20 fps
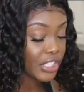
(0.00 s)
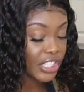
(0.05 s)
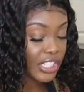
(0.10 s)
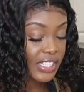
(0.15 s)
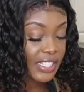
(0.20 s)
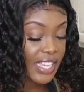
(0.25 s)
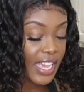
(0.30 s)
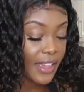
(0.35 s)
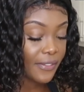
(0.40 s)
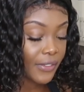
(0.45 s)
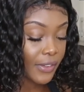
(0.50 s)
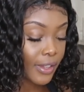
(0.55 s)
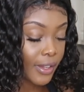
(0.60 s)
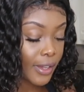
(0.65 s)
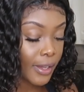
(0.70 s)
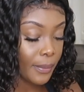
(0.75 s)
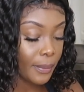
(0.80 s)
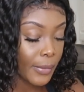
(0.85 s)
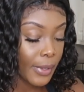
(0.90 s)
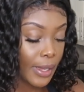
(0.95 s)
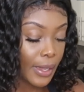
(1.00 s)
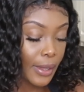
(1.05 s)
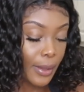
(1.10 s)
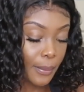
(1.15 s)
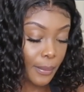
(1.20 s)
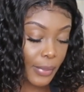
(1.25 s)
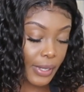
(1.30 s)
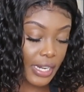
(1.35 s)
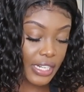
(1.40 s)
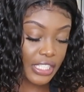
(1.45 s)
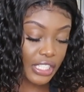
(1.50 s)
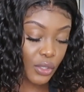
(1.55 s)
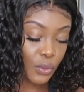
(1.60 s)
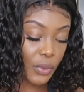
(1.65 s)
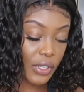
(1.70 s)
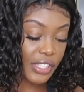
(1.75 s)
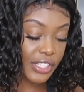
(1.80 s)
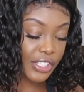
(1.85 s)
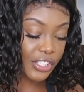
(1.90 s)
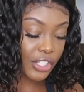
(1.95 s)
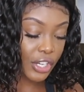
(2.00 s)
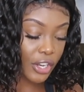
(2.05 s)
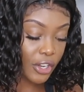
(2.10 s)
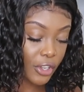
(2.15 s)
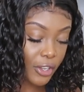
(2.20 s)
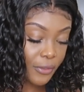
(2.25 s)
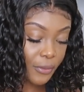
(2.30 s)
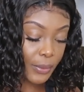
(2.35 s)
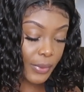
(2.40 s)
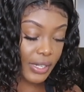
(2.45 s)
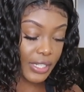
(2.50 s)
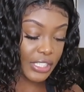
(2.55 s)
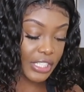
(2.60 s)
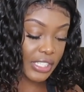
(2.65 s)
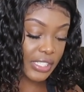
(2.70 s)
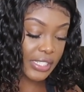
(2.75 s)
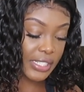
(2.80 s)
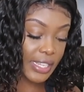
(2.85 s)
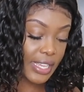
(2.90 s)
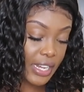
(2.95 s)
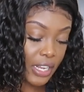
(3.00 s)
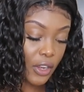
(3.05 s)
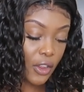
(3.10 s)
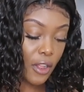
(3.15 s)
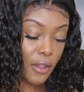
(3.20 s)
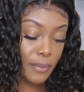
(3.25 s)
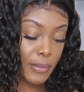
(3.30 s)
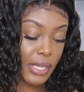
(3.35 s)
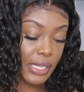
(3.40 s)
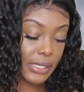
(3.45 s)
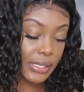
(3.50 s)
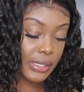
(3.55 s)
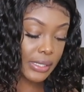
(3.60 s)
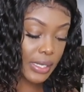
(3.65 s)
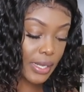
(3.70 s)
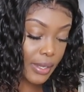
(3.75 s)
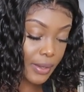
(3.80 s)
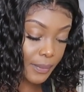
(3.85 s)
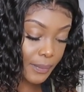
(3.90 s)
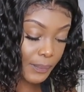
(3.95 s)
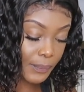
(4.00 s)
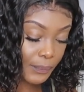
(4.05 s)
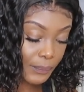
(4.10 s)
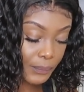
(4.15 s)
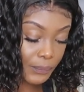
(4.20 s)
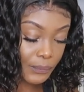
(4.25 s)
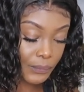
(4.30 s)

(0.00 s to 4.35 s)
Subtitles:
just half a cup, but I just want to start off with it just to get it all mixed up.